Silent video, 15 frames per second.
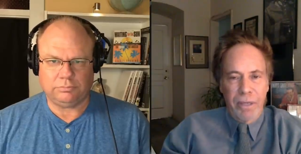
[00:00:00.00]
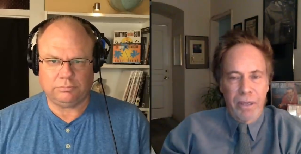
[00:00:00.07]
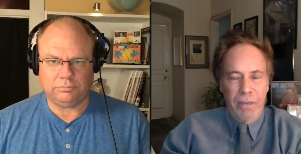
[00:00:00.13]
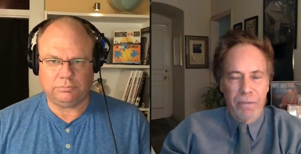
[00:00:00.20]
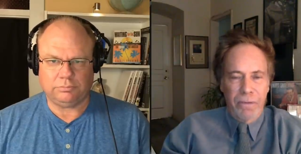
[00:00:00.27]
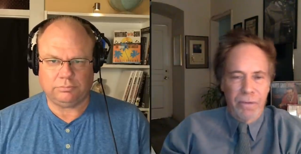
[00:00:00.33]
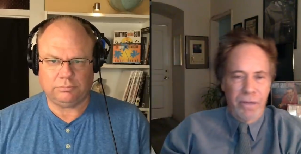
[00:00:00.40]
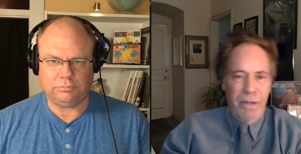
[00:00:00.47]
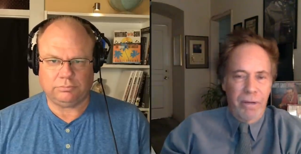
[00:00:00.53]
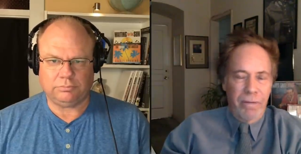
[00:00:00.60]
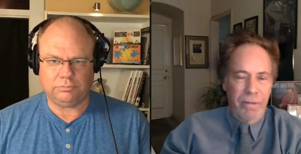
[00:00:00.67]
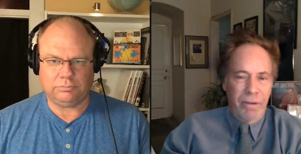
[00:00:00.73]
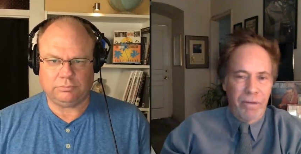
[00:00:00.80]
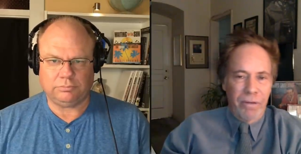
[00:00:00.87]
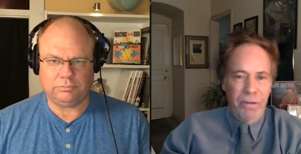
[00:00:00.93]
Speaker 1: the gun was then
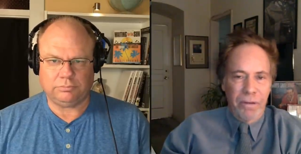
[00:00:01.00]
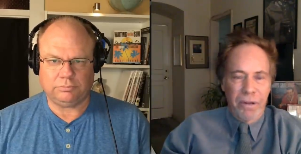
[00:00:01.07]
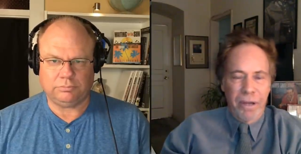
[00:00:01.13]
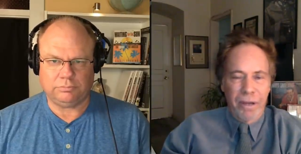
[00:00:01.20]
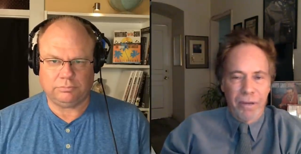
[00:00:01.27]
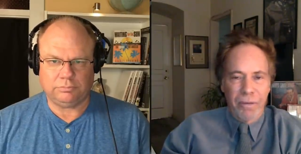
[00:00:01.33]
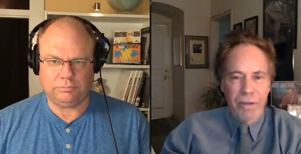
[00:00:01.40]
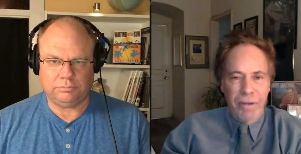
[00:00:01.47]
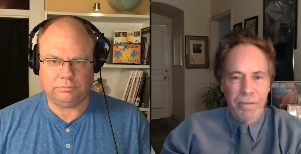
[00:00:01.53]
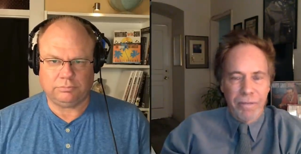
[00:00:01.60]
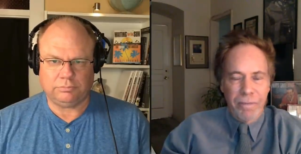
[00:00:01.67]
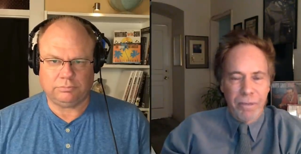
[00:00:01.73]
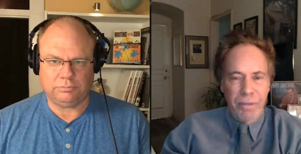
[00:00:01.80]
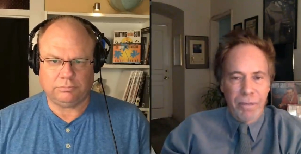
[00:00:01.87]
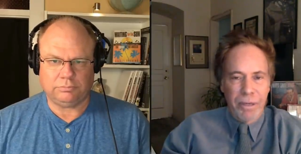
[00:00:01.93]
eventually taken away
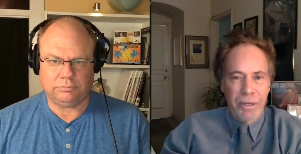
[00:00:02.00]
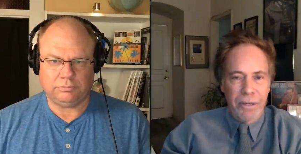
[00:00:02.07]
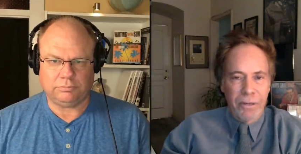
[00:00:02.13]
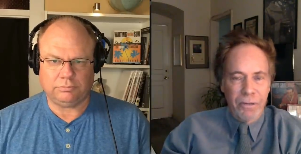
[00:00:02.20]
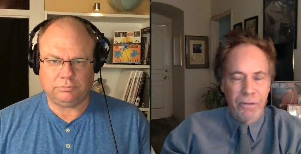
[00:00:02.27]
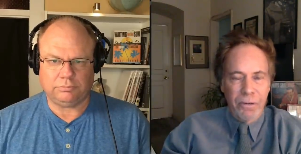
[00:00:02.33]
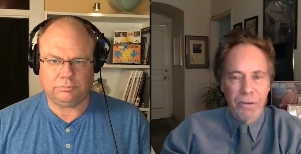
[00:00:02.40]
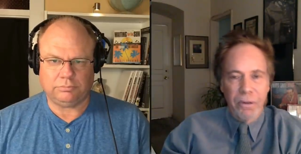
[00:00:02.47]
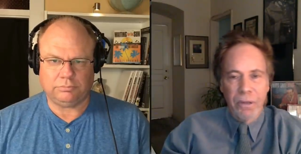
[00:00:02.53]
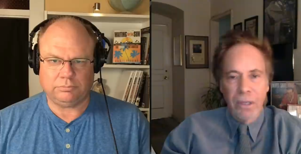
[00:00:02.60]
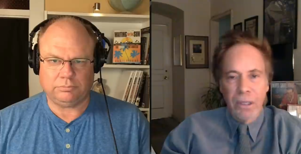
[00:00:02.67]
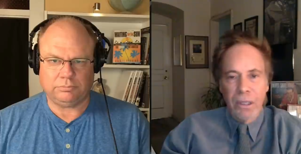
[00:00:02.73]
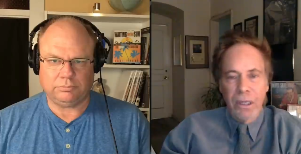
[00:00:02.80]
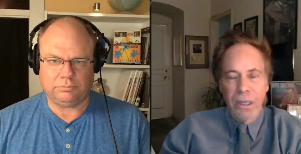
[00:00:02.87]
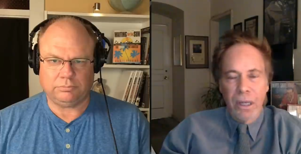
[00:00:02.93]
from me by neilson
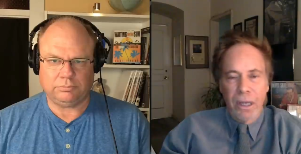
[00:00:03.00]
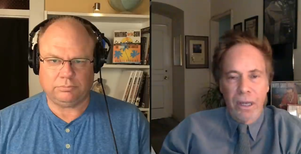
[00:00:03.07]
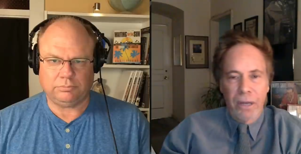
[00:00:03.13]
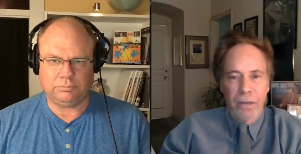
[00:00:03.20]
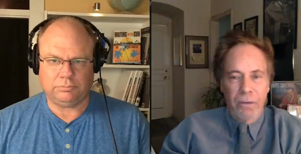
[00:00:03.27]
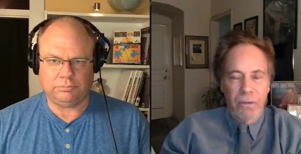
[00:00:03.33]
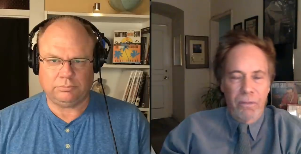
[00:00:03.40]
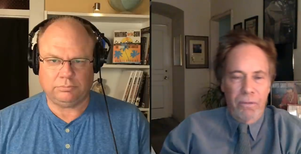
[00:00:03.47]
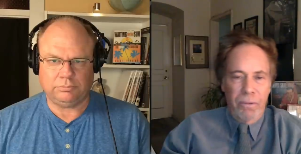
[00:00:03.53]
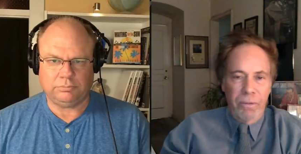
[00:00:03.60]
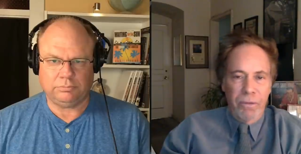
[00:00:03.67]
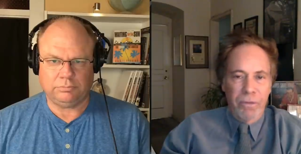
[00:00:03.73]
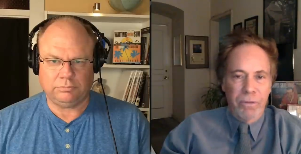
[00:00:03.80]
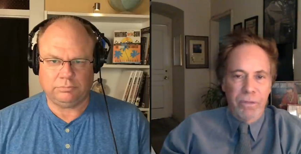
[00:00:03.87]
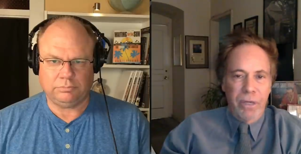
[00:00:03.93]
and we
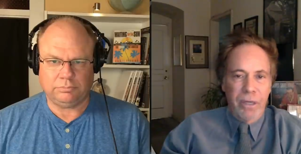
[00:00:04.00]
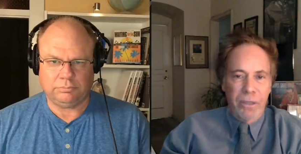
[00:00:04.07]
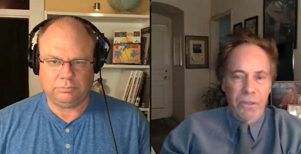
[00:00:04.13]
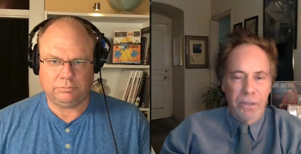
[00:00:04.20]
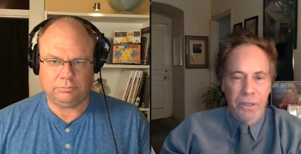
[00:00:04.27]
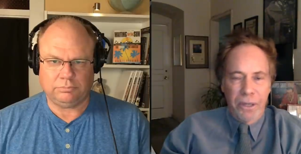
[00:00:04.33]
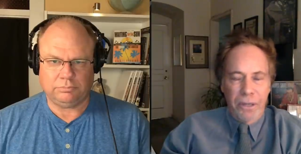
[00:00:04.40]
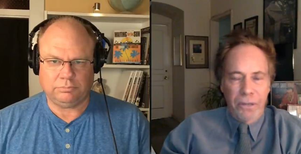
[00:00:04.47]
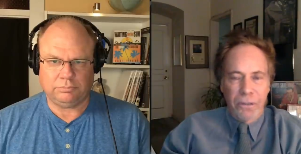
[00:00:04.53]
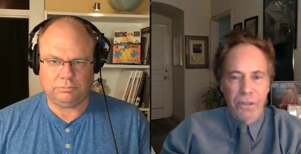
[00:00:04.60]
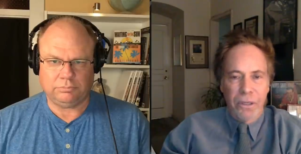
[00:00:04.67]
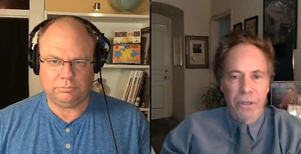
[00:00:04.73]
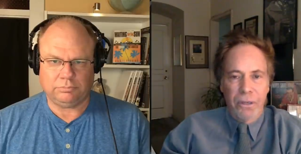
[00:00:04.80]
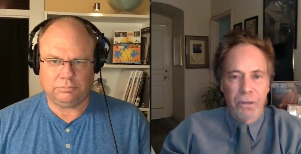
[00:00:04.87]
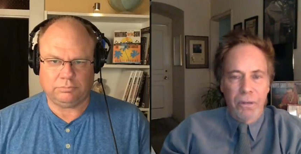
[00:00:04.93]
moved on to the next
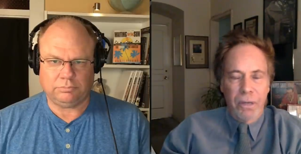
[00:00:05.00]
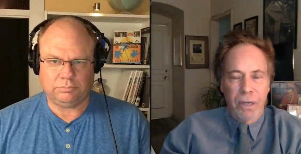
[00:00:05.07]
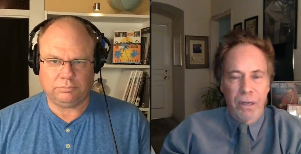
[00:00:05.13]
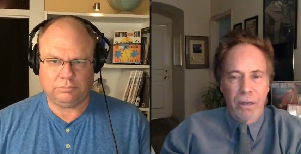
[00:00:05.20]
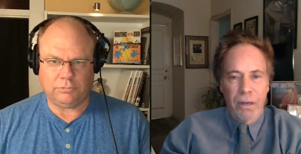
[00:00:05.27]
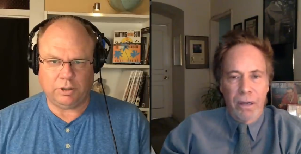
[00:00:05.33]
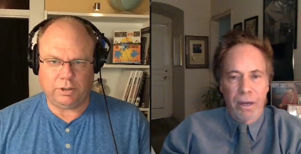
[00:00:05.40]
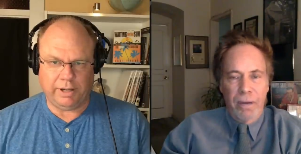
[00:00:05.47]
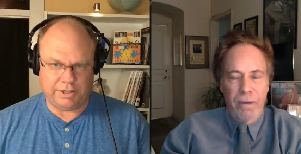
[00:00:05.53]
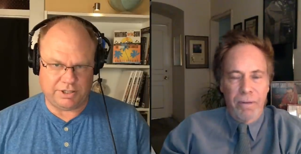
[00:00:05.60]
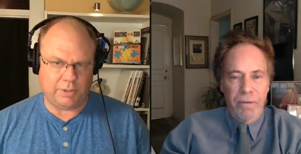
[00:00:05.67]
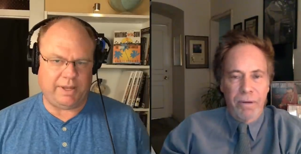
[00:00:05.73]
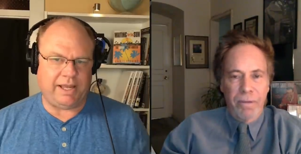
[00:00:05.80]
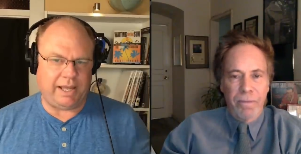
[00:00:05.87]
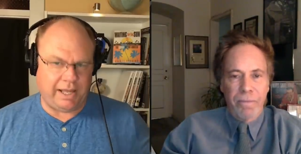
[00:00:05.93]
scene uh, okay however, so
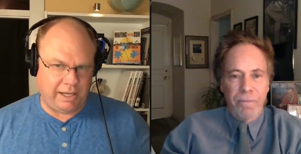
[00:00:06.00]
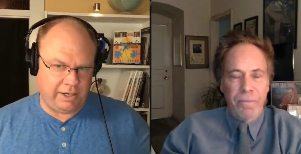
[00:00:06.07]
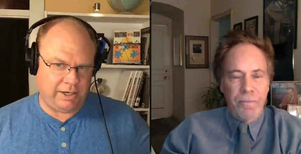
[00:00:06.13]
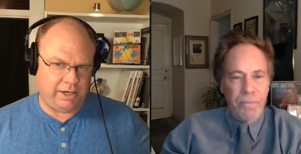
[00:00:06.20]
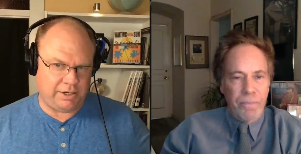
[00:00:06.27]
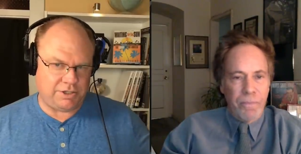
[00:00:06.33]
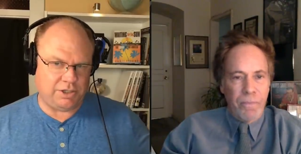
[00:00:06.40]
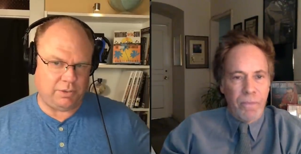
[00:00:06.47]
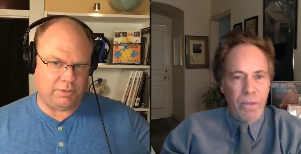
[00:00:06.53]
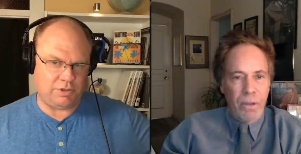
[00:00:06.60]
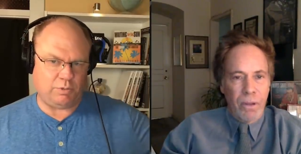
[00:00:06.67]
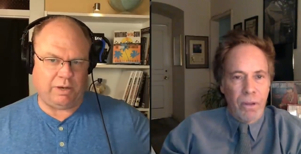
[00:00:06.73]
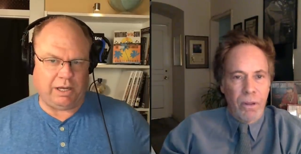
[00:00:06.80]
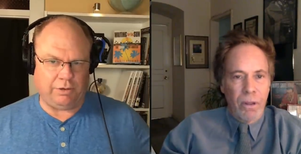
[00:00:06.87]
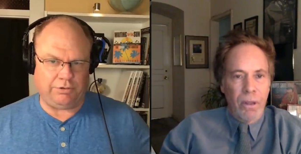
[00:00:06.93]
he
Speaker 2: handed it to you as
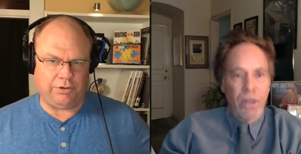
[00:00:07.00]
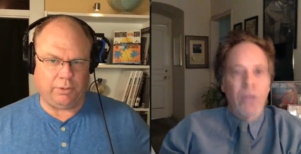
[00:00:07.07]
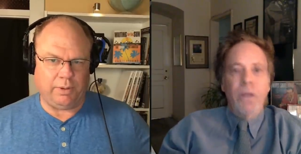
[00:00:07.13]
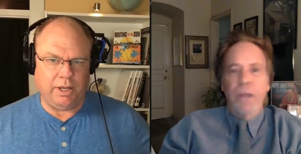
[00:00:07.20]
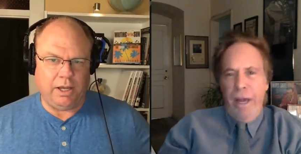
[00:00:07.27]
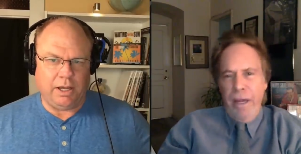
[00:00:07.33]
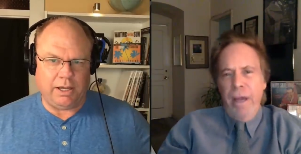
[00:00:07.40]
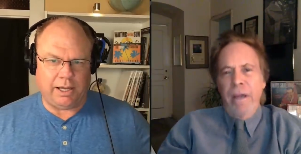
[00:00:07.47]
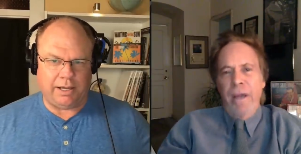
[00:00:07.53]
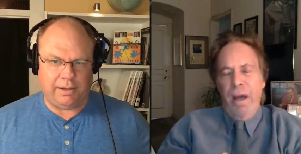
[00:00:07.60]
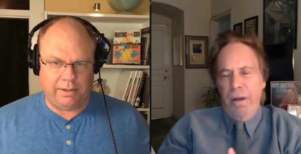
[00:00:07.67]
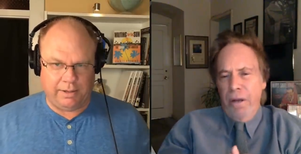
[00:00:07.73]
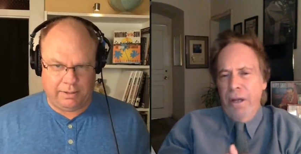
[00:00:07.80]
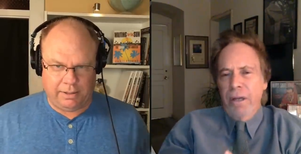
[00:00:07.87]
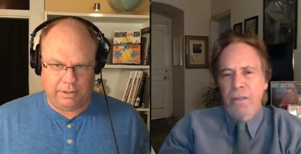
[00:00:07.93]
well so yeah yeah yeah
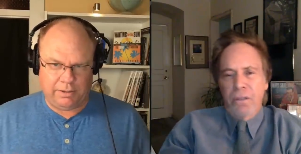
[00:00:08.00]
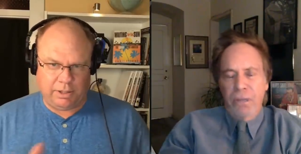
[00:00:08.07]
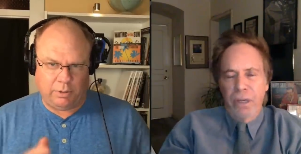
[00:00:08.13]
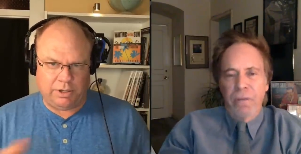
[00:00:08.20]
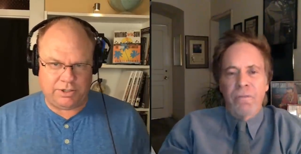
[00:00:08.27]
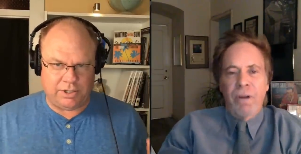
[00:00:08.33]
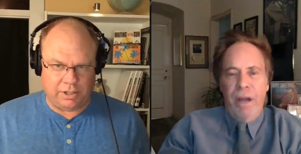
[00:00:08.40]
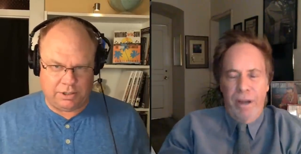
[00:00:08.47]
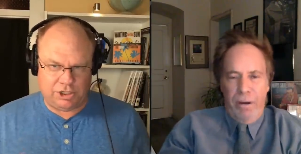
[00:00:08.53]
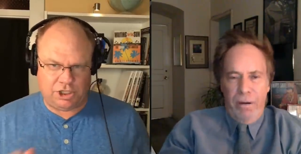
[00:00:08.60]
neilson, there was a right.